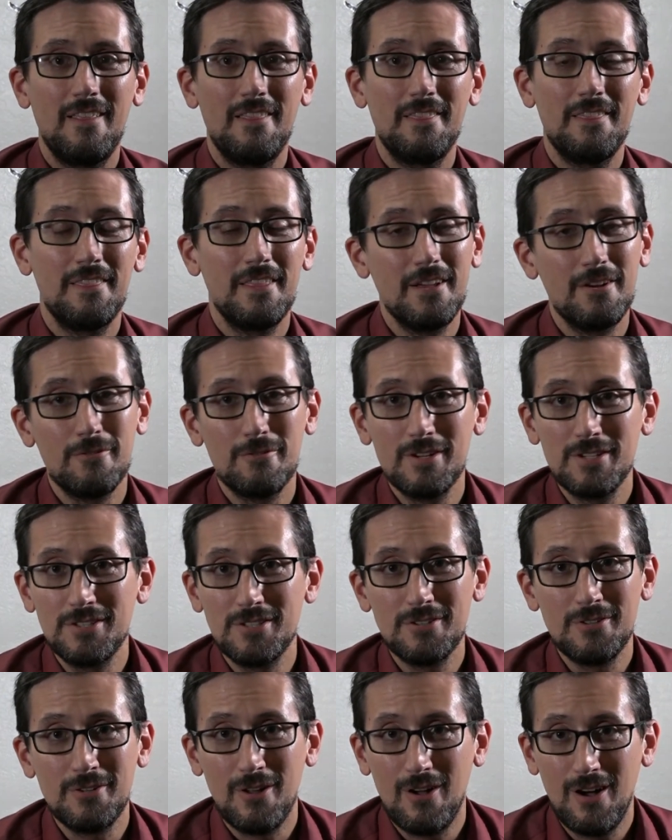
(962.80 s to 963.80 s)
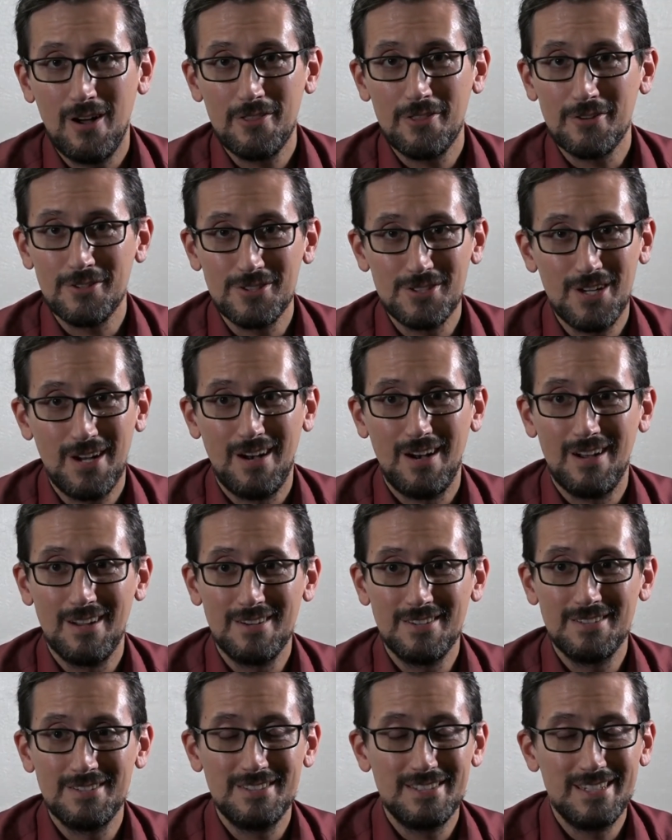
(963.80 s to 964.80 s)
The original author,
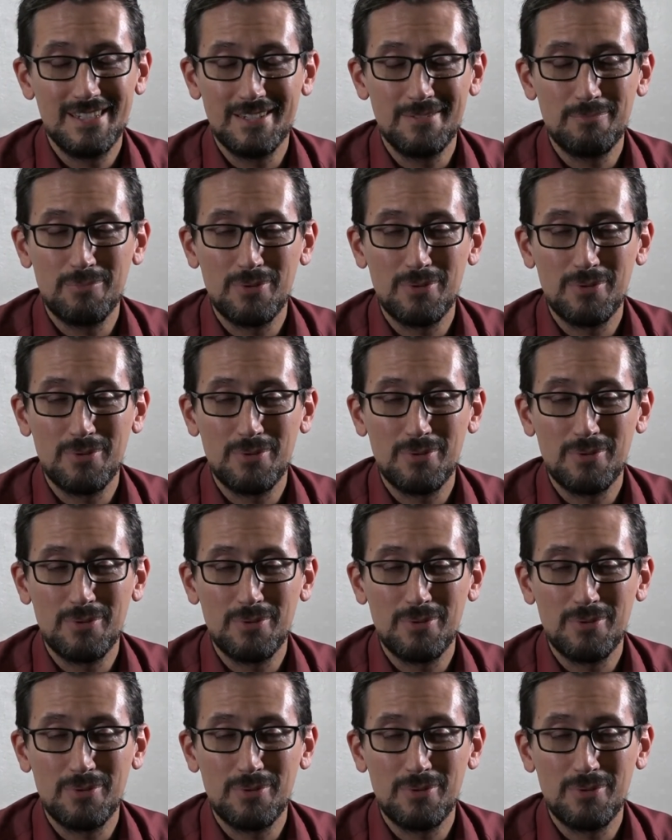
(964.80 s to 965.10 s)
John, didn't